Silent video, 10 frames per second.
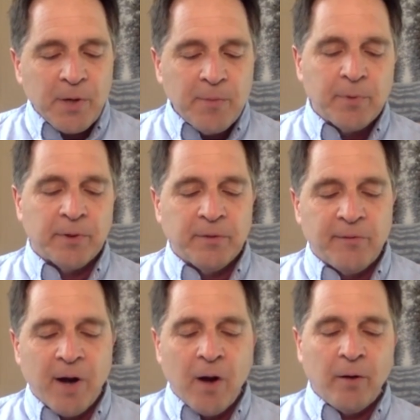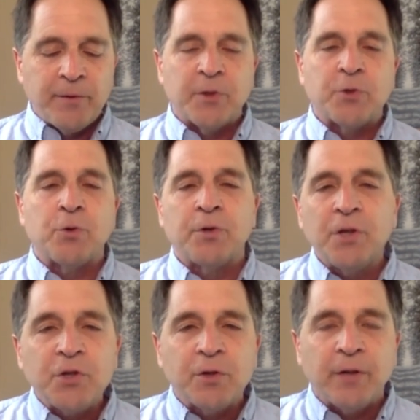people involved in the
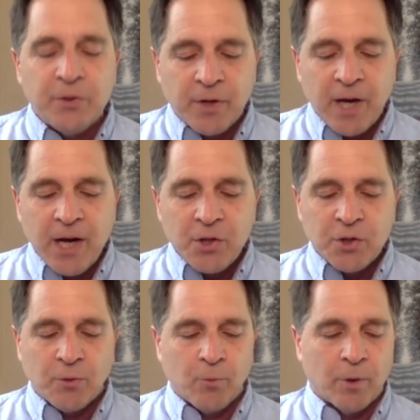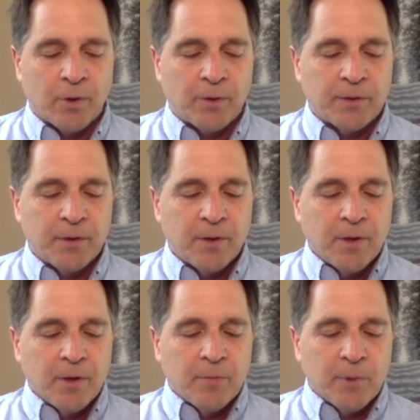traditional educational world,
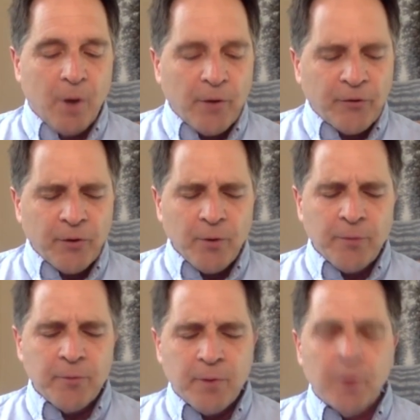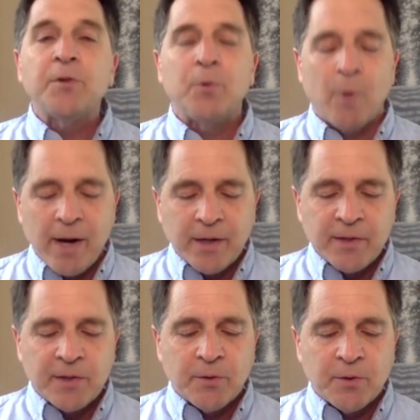but also through those who I
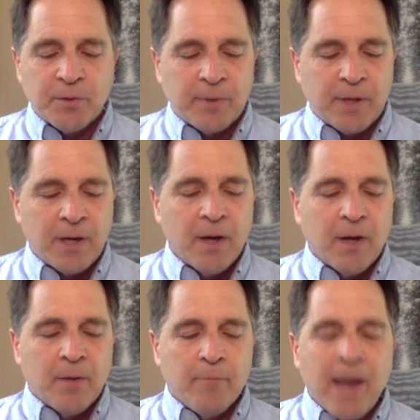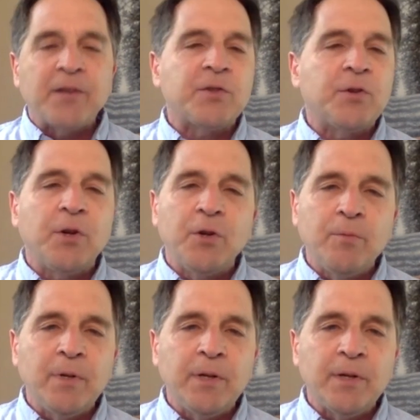consider to be master
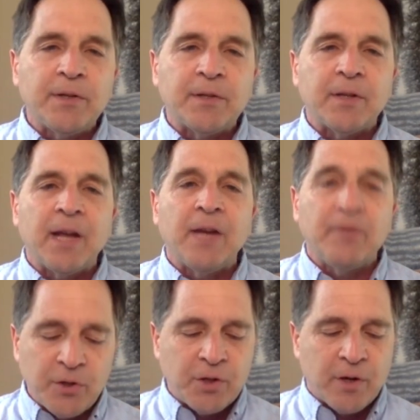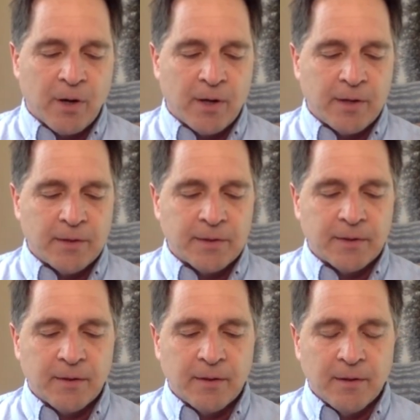humanists and visionaries.